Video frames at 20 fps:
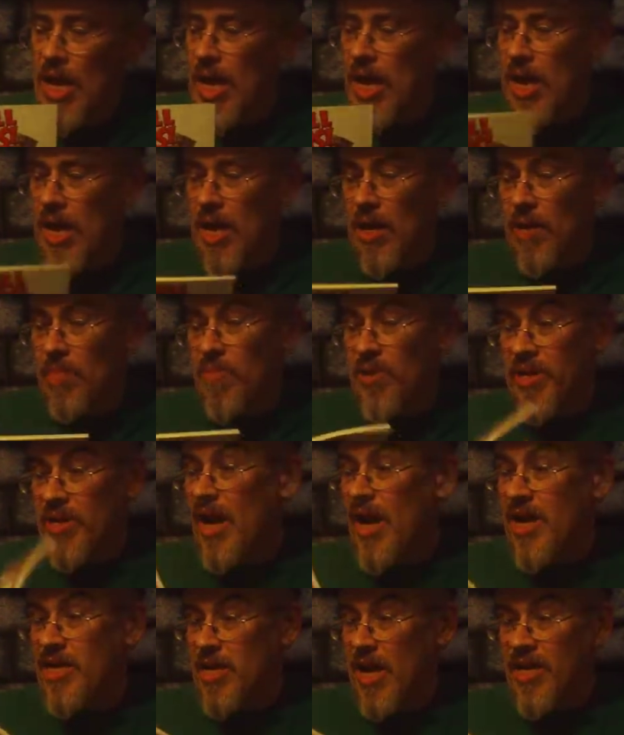But
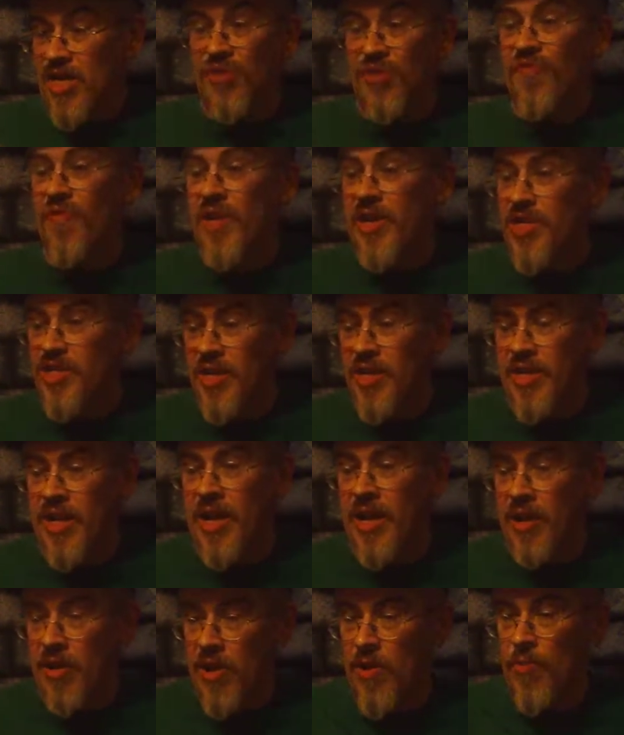I just finished it,
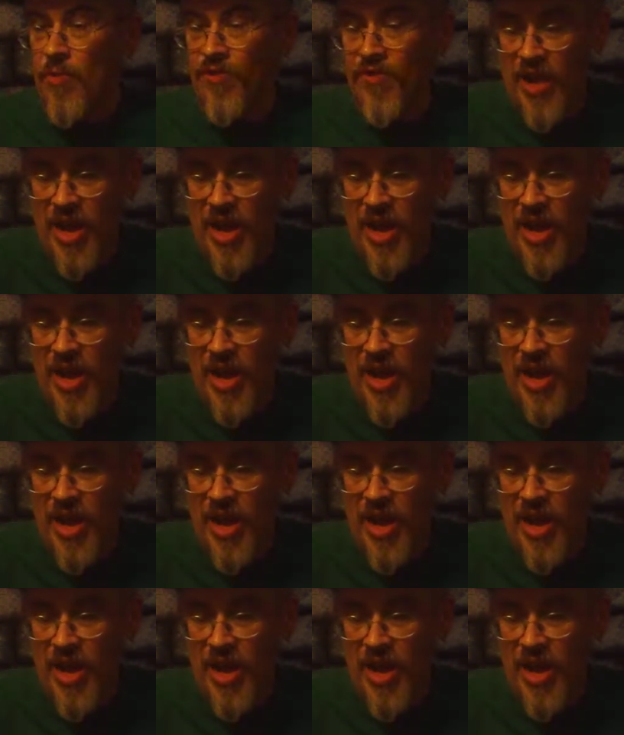and it was